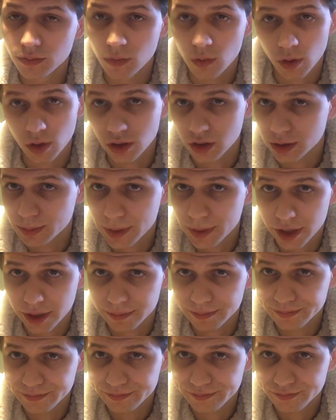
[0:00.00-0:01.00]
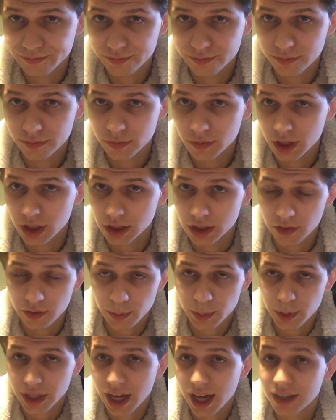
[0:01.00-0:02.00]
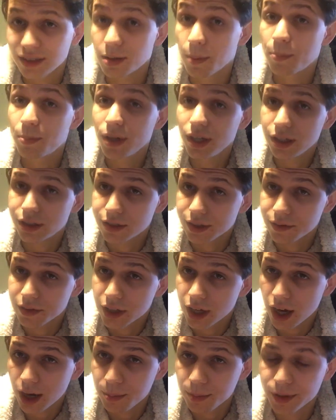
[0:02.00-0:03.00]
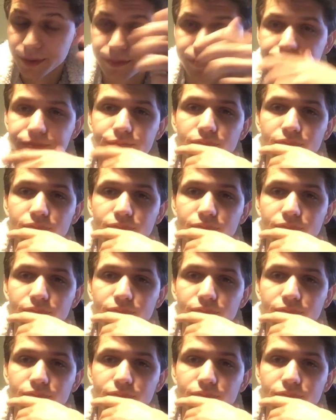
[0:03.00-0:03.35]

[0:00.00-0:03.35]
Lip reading: or your spirit, because everybody has a piece of the Atman.